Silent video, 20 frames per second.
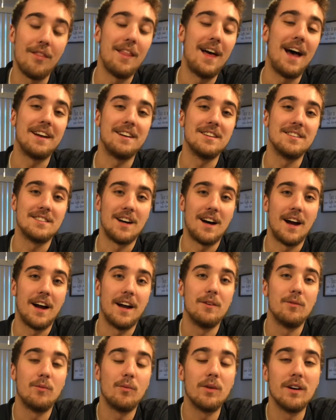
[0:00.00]
that
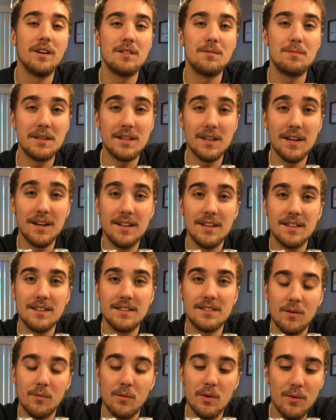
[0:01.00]
design was
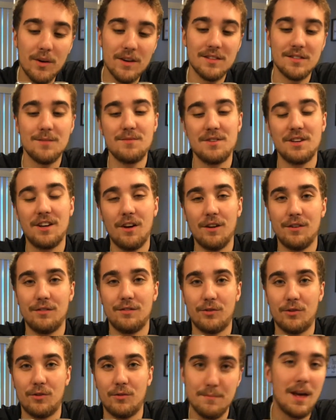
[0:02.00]
because we wanted something
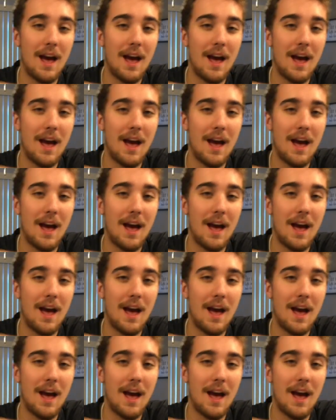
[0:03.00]
colorful.